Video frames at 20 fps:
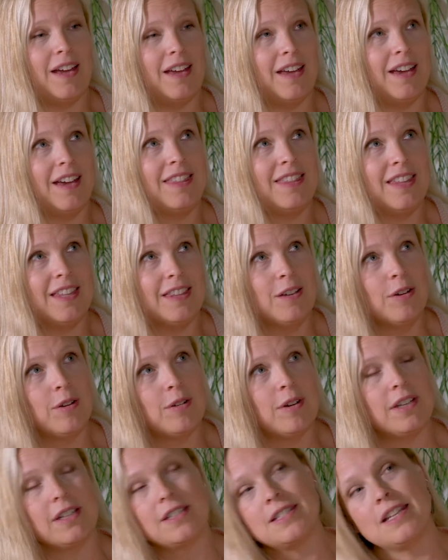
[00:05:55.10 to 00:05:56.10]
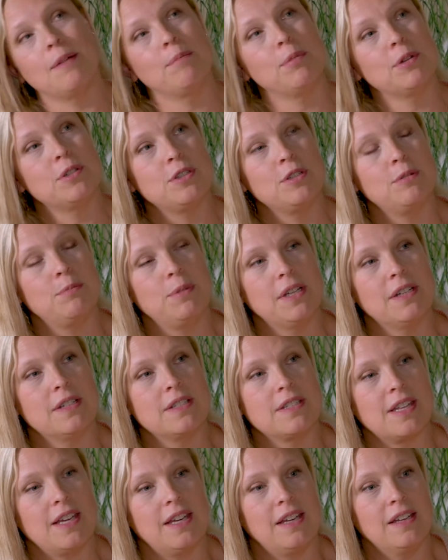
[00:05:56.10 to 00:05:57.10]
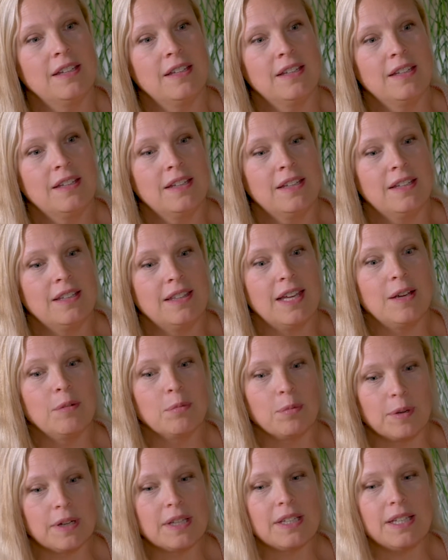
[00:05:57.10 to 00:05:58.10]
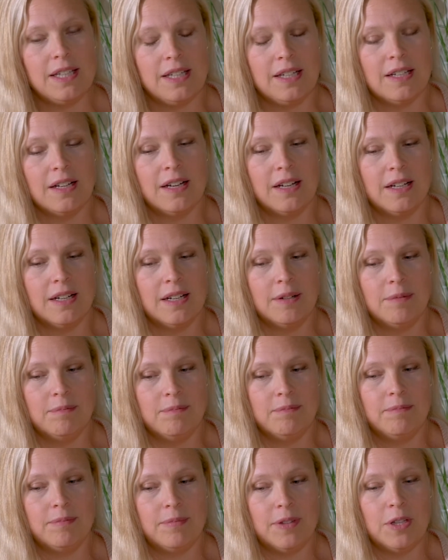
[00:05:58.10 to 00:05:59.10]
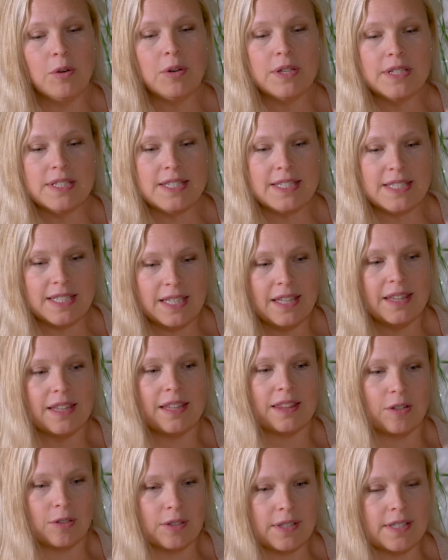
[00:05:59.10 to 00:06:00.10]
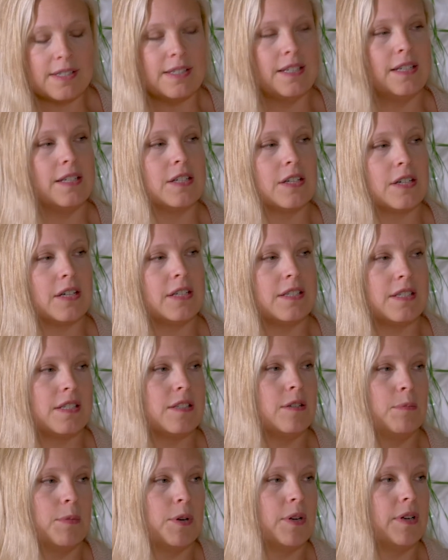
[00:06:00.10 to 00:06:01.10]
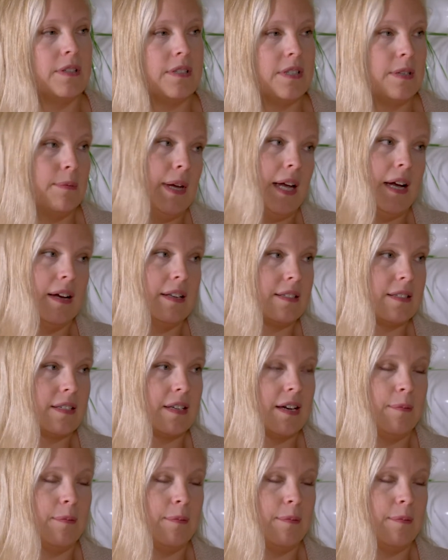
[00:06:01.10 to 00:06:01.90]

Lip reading: I think they're a great example too, because they really, you can see that they're listening to consumer demand.